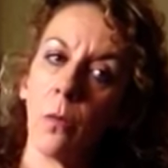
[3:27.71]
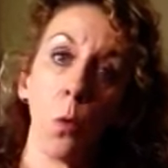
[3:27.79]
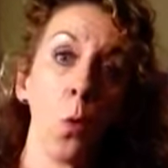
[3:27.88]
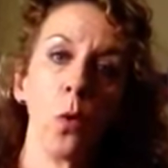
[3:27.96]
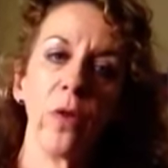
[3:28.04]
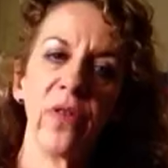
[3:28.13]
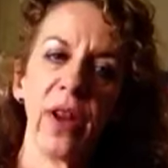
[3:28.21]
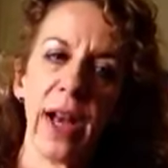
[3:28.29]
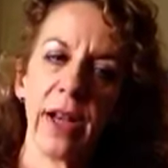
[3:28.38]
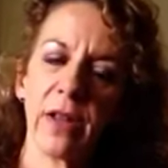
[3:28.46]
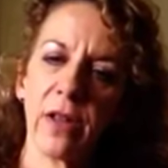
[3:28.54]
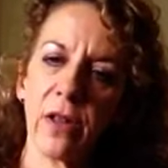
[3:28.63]
walk
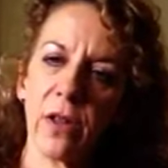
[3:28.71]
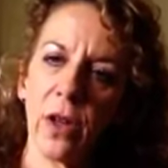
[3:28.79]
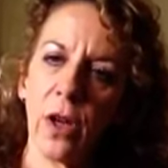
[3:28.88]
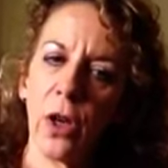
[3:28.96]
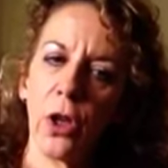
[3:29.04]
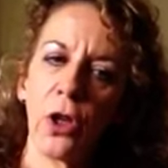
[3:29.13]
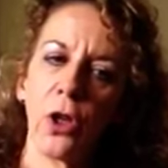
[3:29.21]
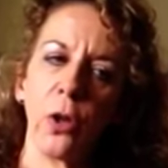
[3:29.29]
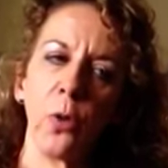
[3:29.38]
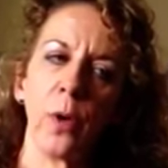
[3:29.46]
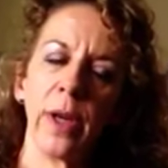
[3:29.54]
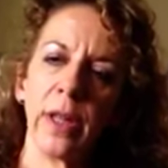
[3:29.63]
fast,
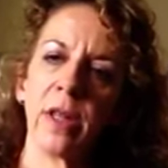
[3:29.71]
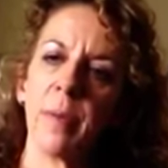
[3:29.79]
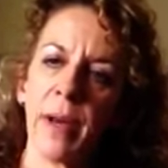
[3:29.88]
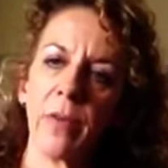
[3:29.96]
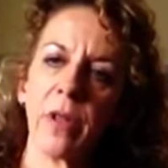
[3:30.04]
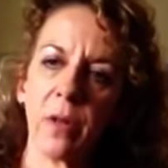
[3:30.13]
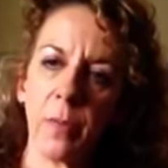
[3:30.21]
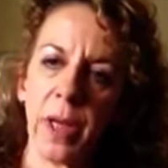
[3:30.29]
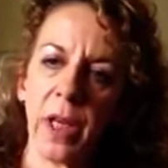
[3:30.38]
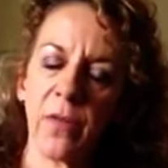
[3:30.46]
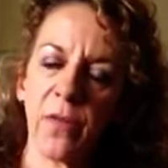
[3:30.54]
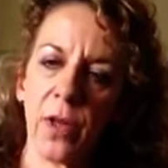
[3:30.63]
it's about
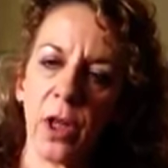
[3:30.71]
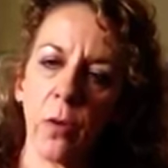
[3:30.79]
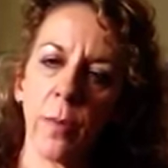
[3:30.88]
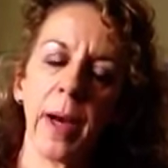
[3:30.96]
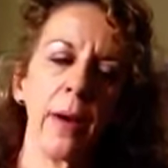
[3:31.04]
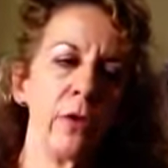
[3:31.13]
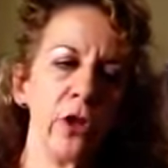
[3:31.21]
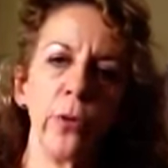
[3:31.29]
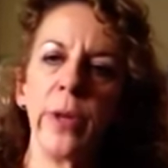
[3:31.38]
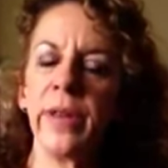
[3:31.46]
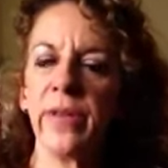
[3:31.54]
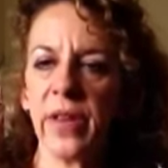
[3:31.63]
speed for you, about
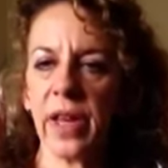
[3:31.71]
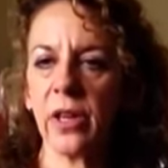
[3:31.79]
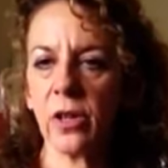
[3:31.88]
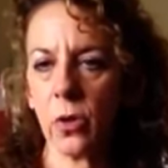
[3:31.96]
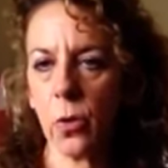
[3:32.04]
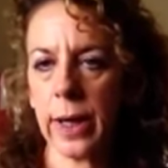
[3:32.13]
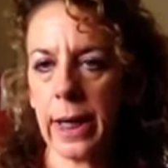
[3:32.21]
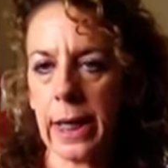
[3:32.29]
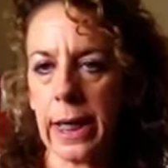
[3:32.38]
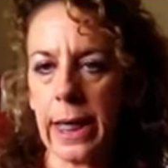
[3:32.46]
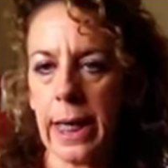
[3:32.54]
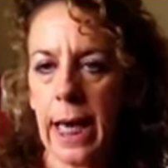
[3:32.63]
doing things
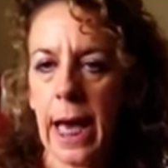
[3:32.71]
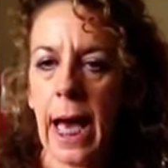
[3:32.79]
quickly,